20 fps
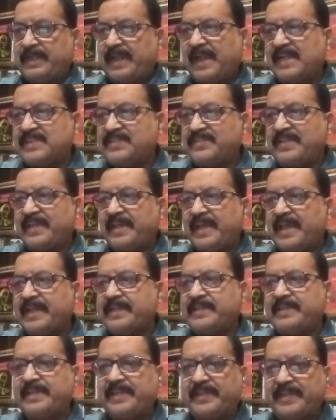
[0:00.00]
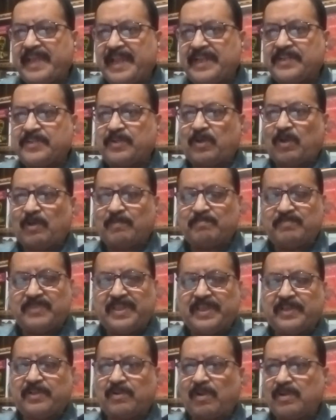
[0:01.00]
as the aggregate of
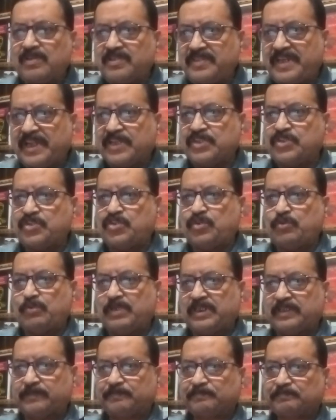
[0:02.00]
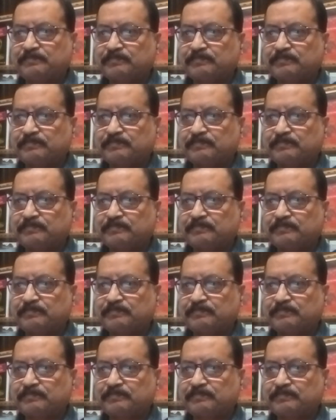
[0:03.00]
the contextual